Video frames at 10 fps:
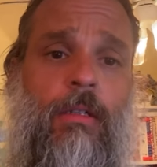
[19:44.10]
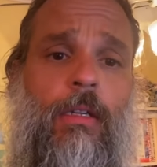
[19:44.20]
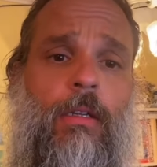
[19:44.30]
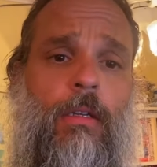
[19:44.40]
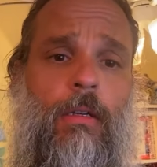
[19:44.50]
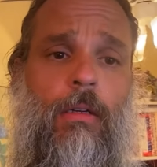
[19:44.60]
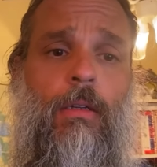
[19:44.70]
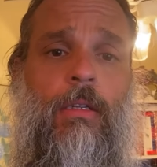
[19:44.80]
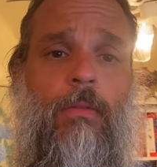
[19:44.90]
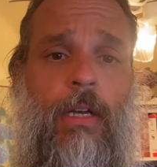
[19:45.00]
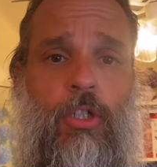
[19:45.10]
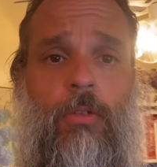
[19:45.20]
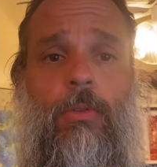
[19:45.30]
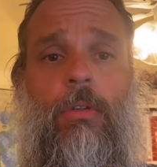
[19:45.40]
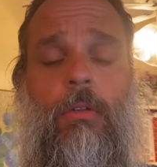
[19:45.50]
and the, and the
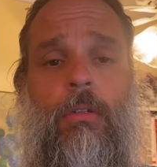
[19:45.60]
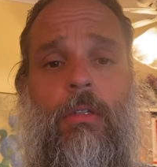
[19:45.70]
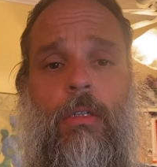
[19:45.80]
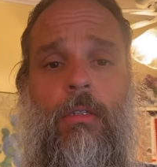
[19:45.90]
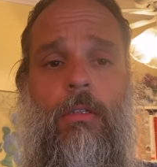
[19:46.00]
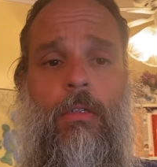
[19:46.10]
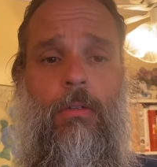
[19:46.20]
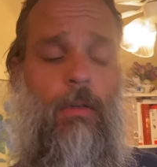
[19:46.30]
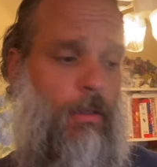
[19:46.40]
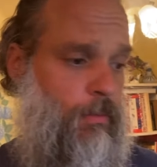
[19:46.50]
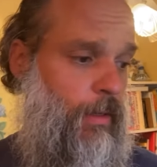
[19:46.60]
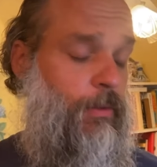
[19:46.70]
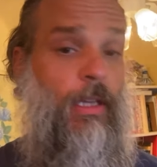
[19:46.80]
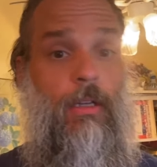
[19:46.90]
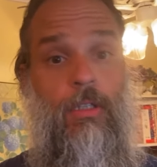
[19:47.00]
vegetables and, you know, um,
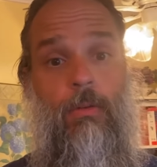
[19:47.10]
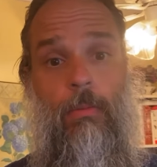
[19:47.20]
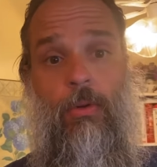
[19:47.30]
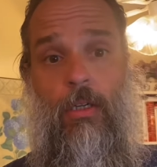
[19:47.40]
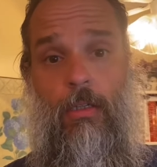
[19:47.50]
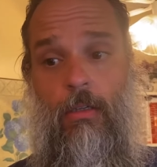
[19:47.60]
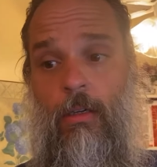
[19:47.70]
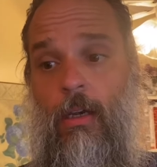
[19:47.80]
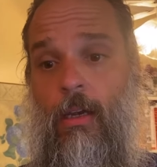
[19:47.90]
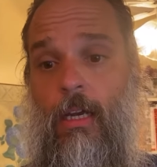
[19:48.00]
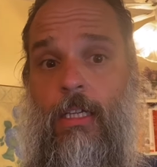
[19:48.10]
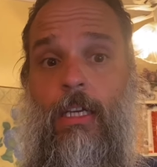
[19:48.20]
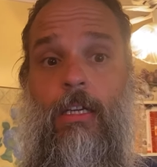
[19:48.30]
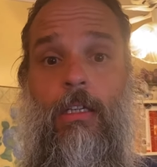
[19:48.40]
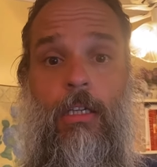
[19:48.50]
everything else that we put in there. And
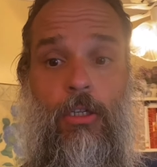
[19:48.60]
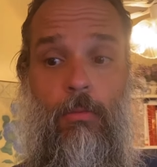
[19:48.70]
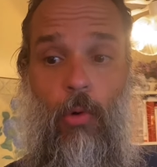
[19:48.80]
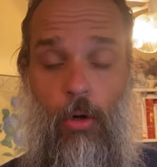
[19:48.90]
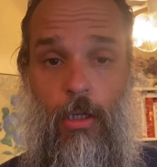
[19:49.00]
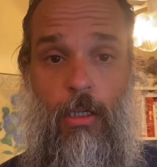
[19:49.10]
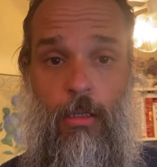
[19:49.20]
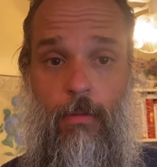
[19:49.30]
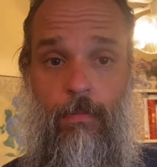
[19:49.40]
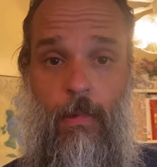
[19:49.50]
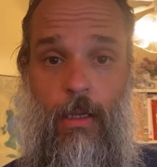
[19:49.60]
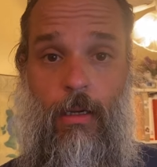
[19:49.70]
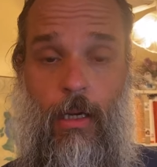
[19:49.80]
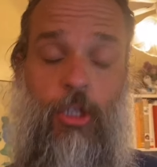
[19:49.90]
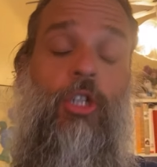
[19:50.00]
then in the morning,
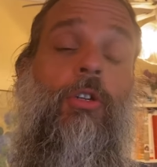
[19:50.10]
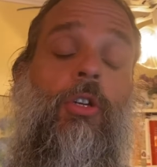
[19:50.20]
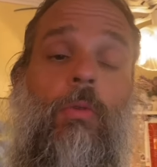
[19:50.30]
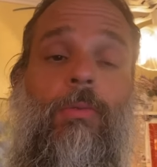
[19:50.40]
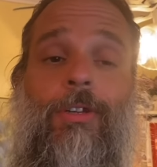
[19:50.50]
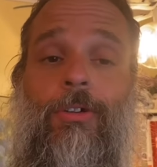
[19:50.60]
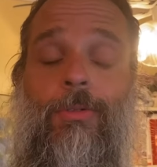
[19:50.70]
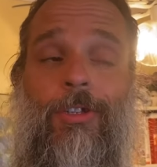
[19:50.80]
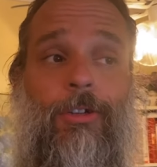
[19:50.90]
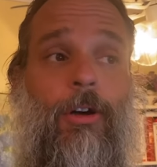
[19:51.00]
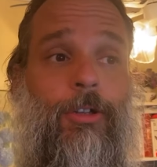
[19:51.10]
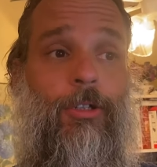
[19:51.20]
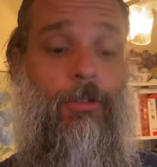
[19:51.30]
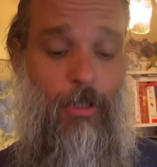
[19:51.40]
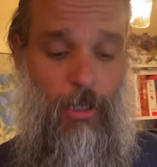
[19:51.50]
I'll show you what we do with her
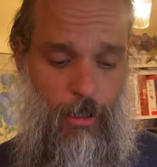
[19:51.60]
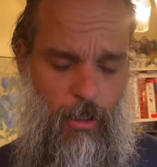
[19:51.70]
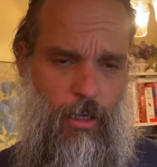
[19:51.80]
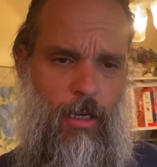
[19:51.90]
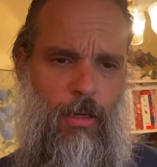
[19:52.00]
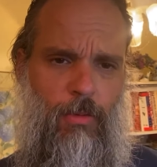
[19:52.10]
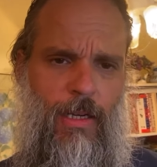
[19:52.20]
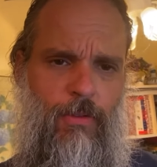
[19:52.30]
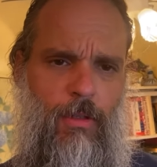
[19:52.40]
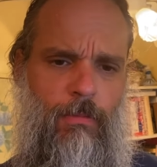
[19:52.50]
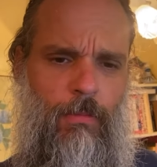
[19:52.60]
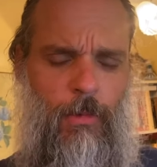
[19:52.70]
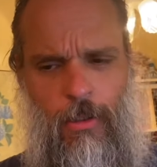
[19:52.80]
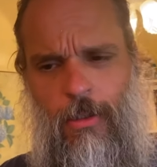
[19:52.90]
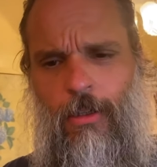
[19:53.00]
also. Uh, we have some
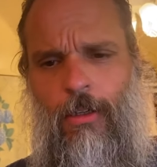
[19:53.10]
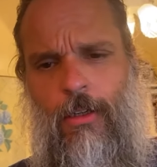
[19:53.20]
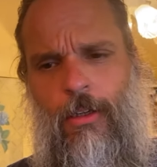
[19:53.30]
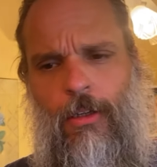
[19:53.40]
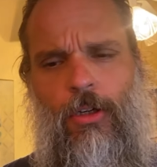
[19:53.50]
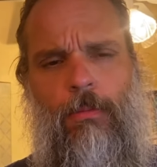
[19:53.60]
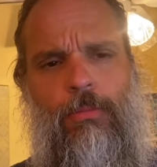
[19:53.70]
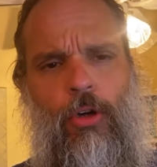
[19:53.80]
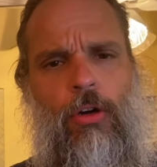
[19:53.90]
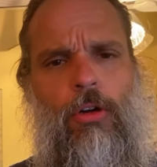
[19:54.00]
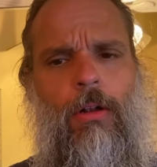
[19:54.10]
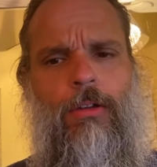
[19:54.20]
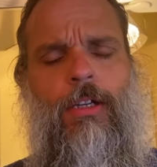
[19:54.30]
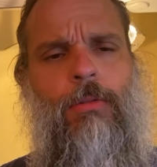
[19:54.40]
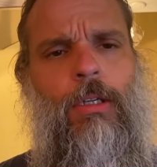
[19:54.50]
some
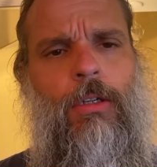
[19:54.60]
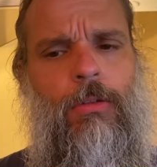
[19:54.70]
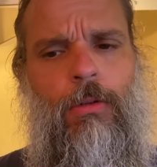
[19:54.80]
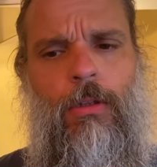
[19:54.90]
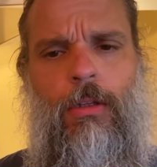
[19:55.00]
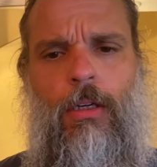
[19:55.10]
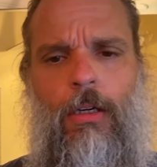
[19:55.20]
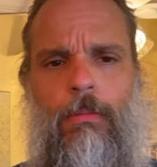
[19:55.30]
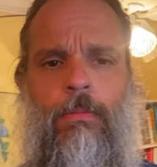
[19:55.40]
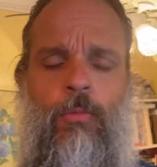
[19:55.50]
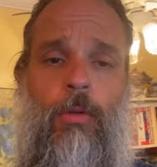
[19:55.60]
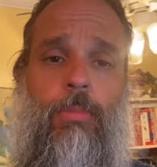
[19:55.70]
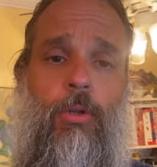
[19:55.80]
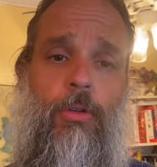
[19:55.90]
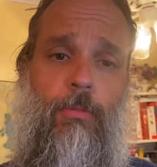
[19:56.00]
protocols that we do with um, with
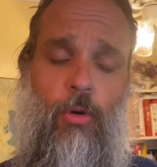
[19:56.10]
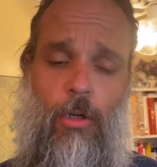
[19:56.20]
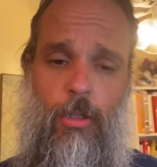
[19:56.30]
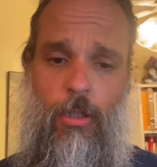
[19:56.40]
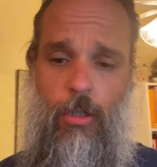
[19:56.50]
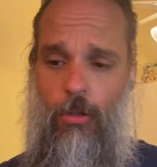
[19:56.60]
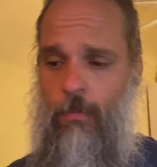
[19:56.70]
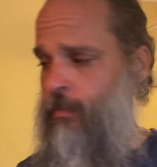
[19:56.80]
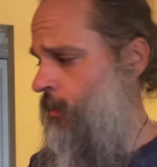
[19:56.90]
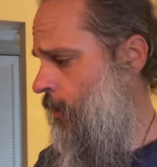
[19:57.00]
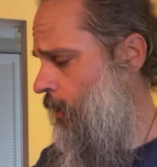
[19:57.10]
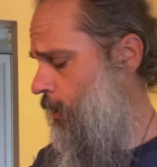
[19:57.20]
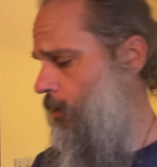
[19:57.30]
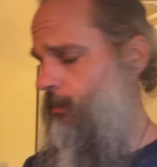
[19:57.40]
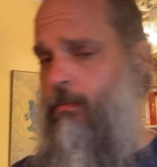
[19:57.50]
Blue in the morning too.
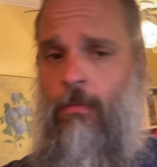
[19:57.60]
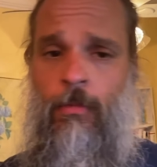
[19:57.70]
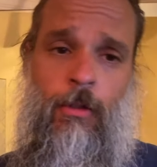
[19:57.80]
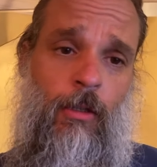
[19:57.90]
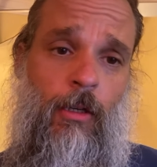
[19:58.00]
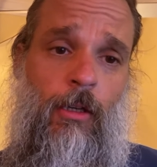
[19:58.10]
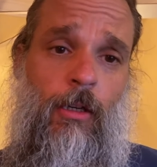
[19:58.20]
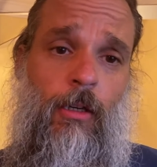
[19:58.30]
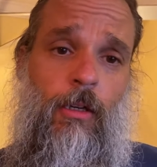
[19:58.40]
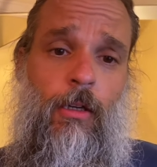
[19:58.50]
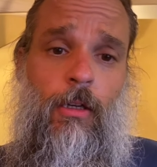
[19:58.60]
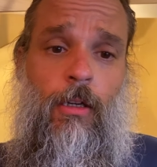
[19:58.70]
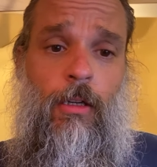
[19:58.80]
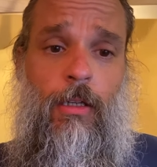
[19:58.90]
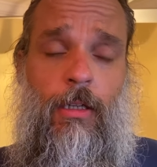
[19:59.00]
Um,
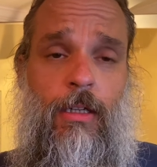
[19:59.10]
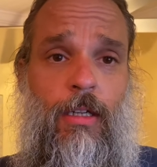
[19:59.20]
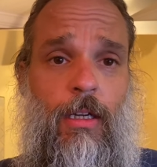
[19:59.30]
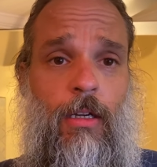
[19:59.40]
and that's it.